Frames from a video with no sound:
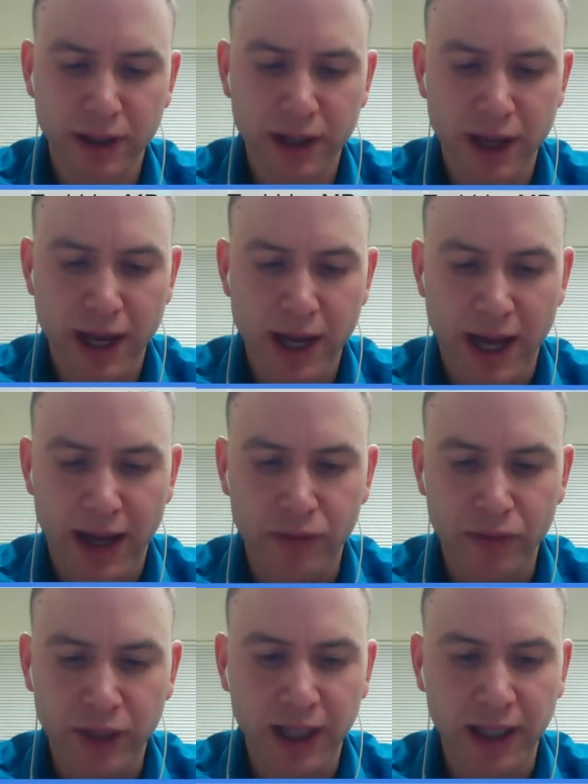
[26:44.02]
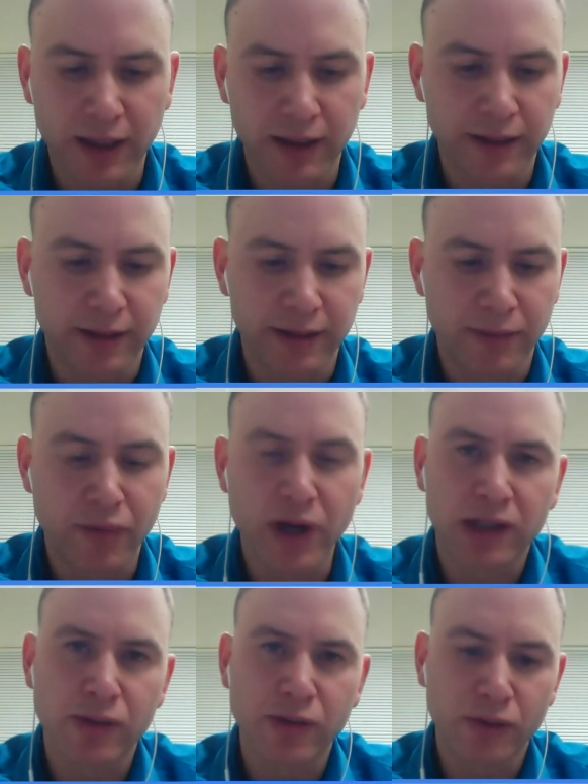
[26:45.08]
And really, the
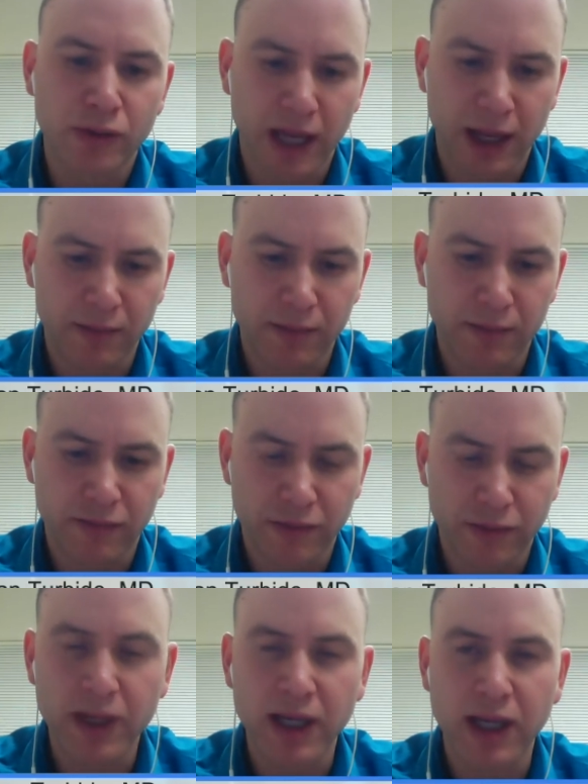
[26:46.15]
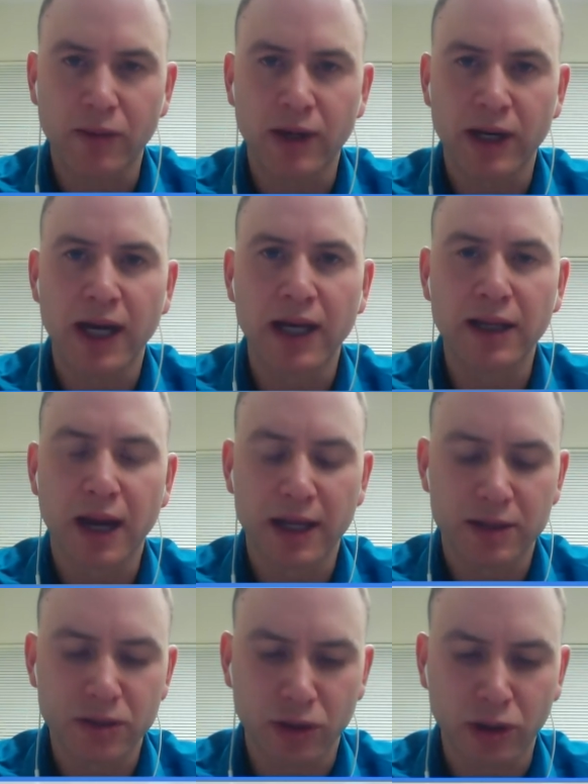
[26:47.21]
breakthrough came for me when I
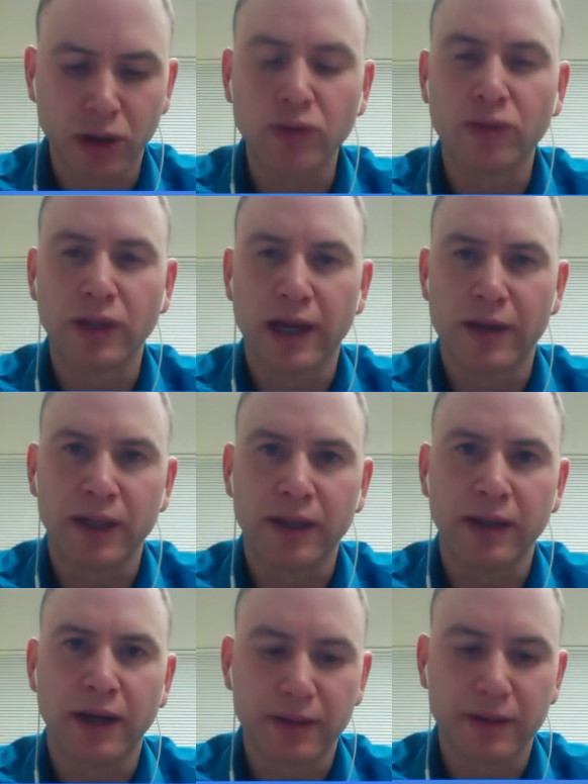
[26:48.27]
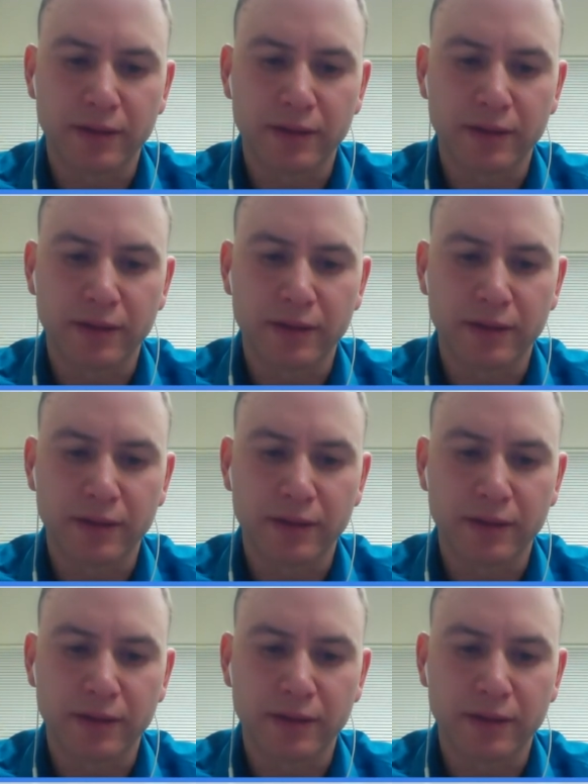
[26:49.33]
took gluten out of my diet.